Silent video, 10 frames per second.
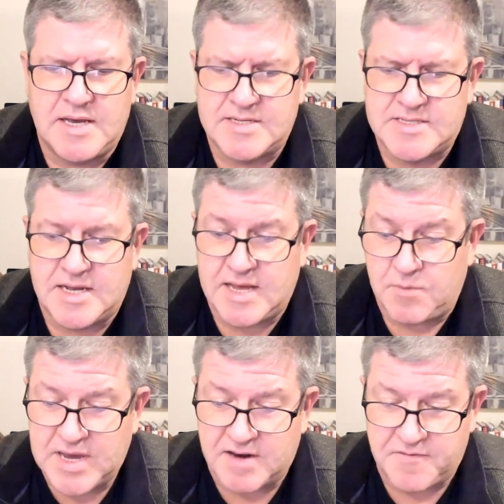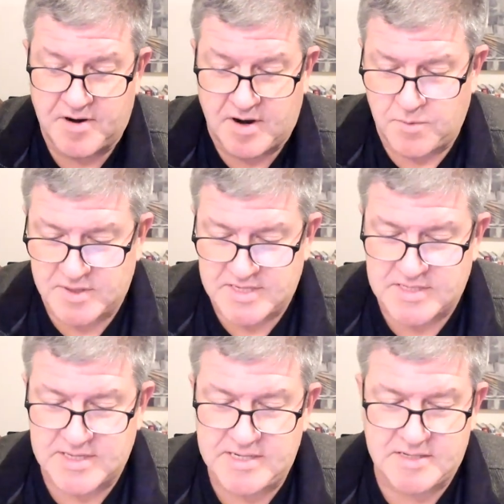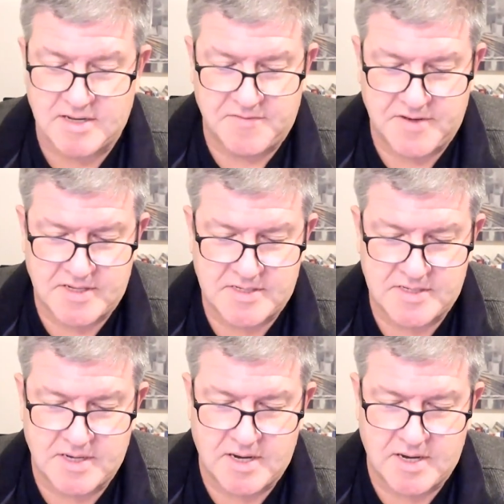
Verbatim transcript: and said, "Hey, we got to figure out what this lean stuff is.